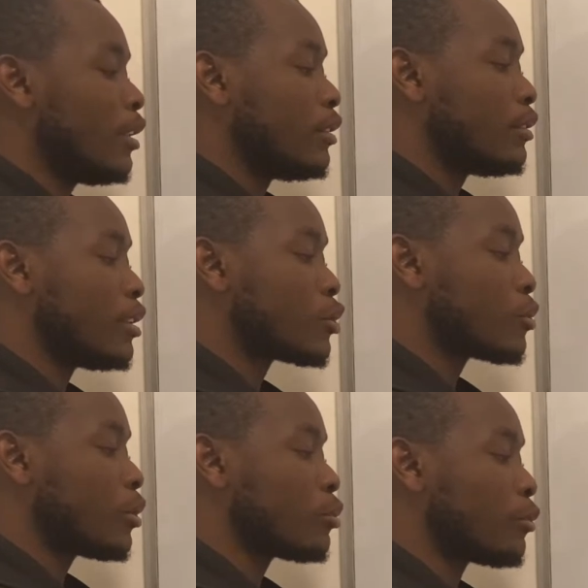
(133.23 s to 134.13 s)
the square
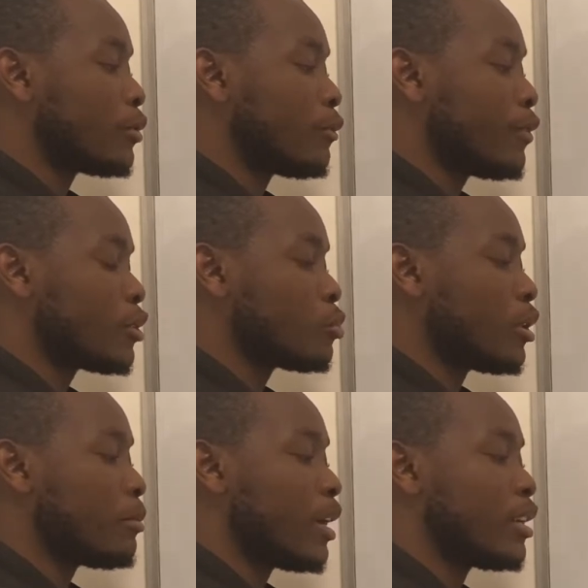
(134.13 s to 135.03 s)
root of the first one
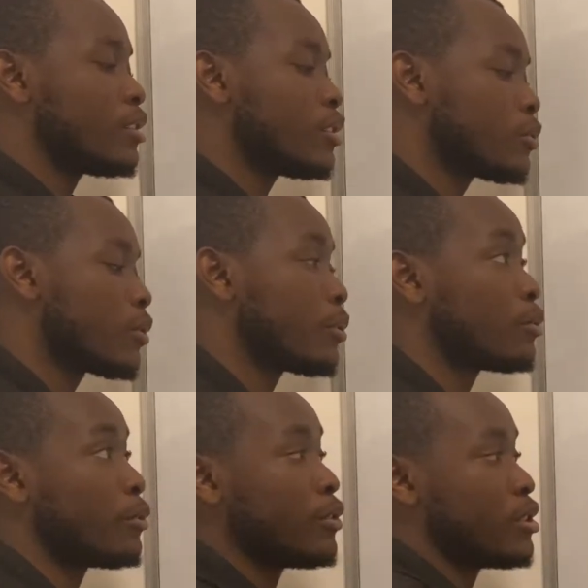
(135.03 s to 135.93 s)
minus the square root
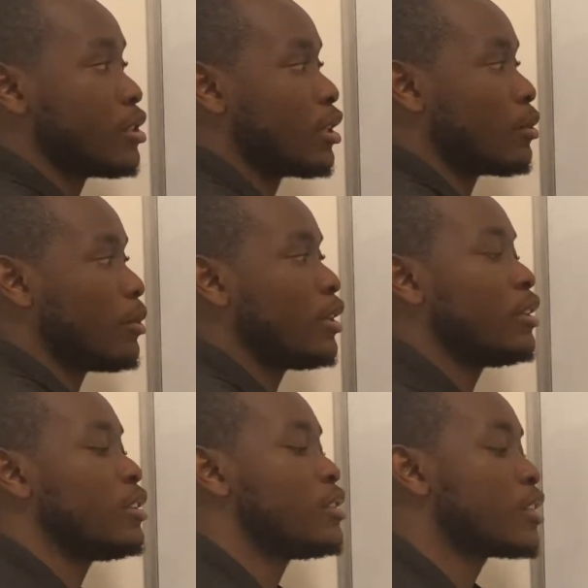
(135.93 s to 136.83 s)
of the second one, in
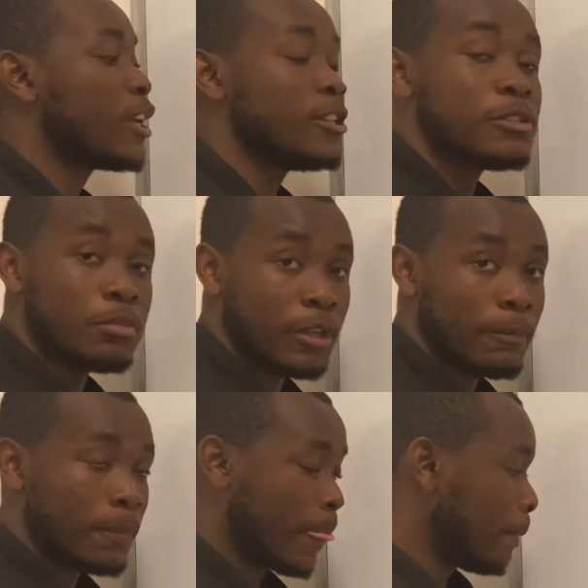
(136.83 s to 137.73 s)
this case b.
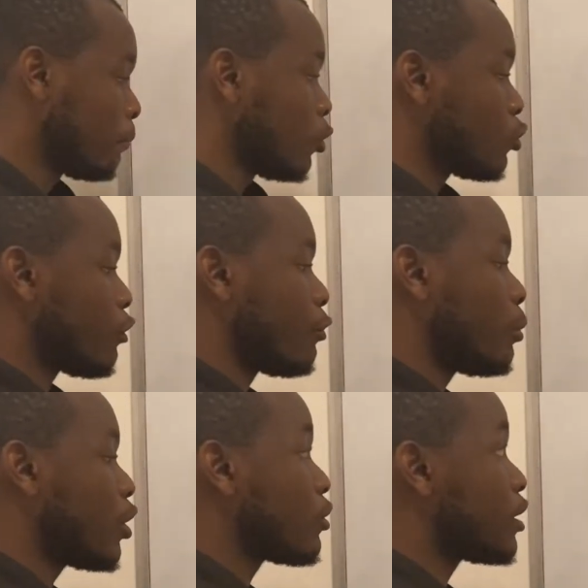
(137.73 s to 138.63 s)
So if
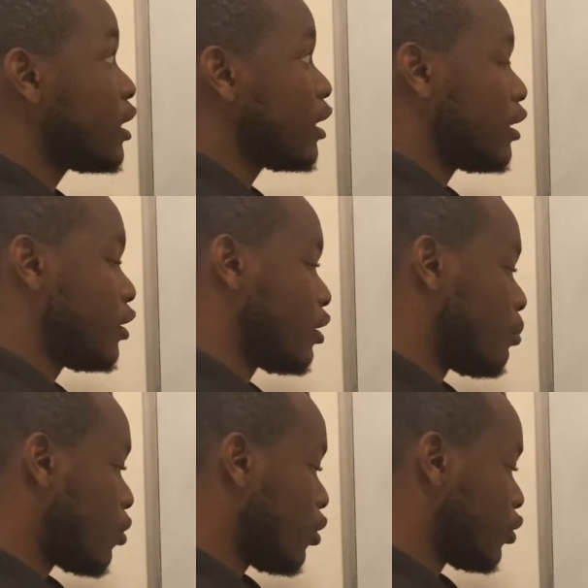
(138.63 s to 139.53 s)
we consider this
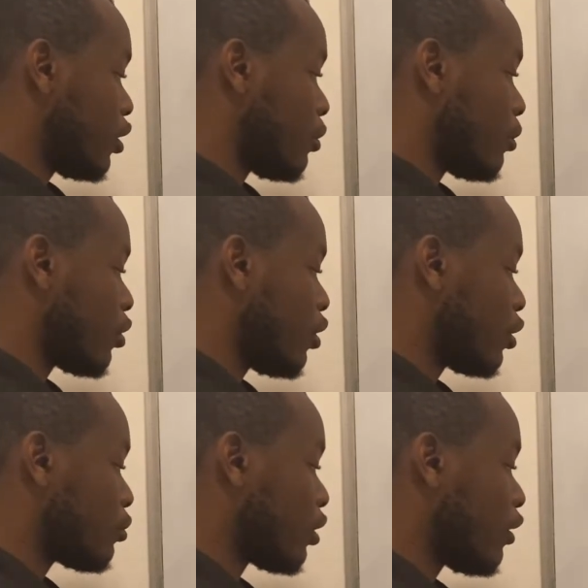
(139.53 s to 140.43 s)
approach, then we're going
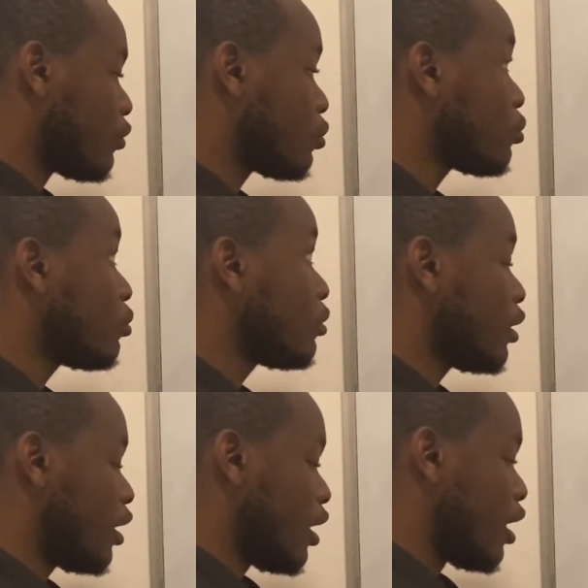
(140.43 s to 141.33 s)
to have
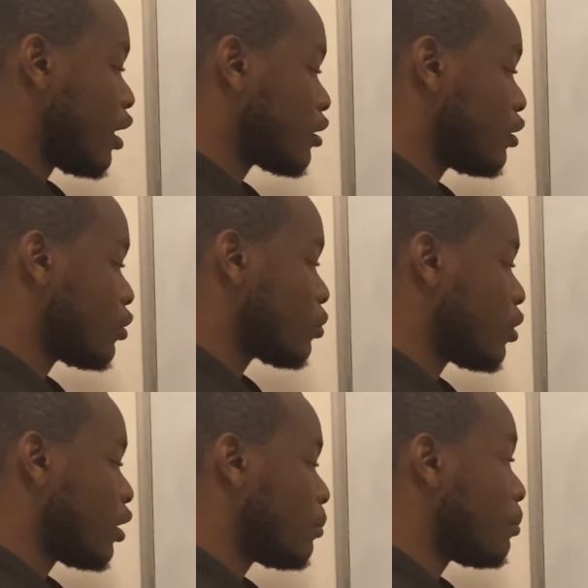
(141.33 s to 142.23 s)
2x
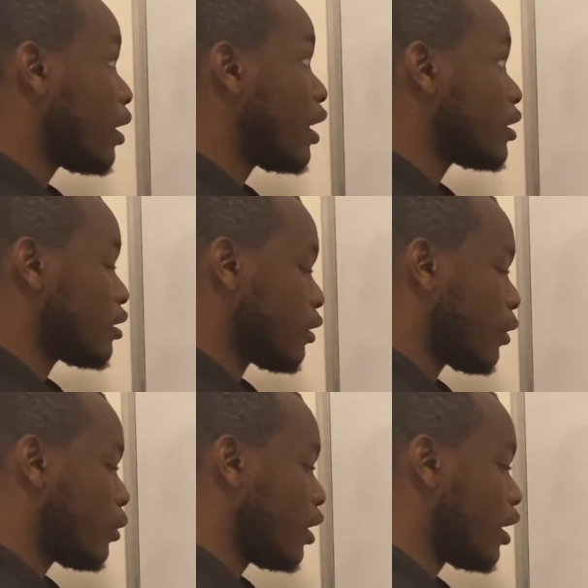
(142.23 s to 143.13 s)
squared plus
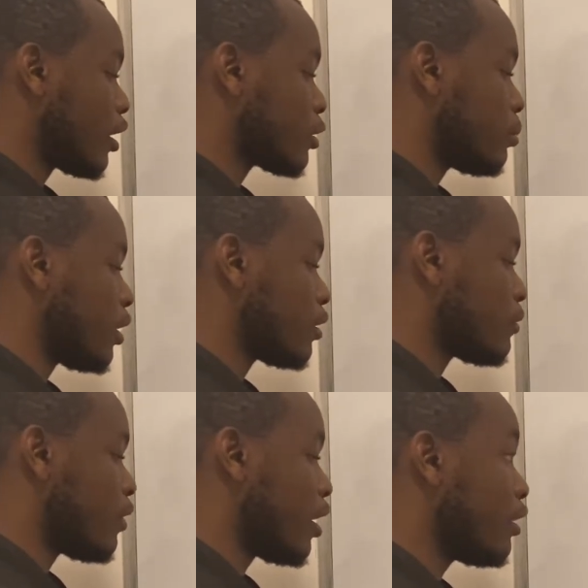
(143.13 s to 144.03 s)
3x plus
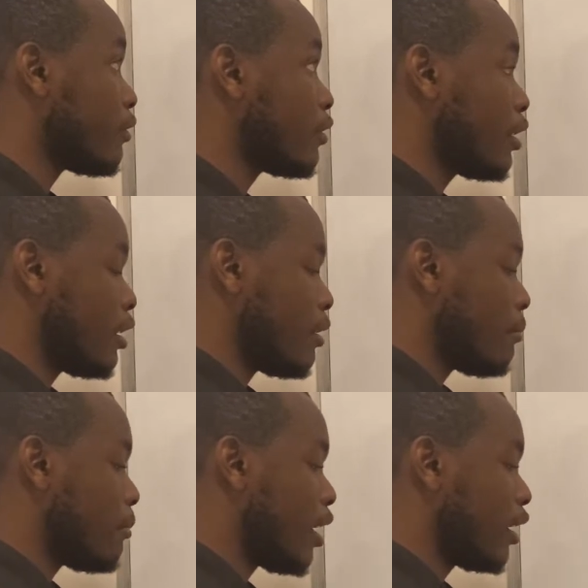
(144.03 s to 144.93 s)
5
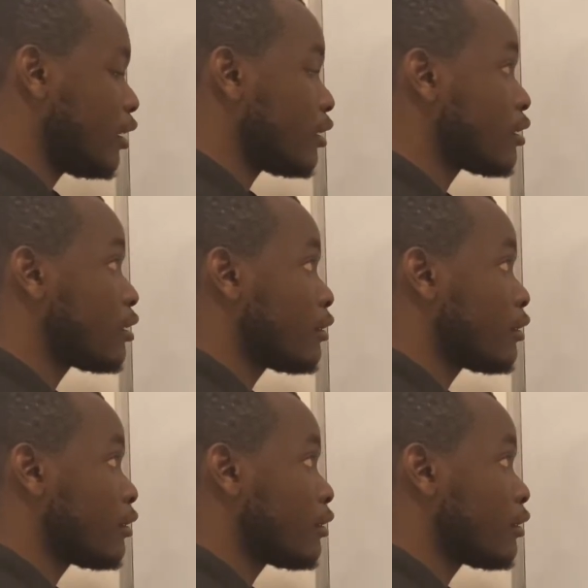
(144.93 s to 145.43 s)
minus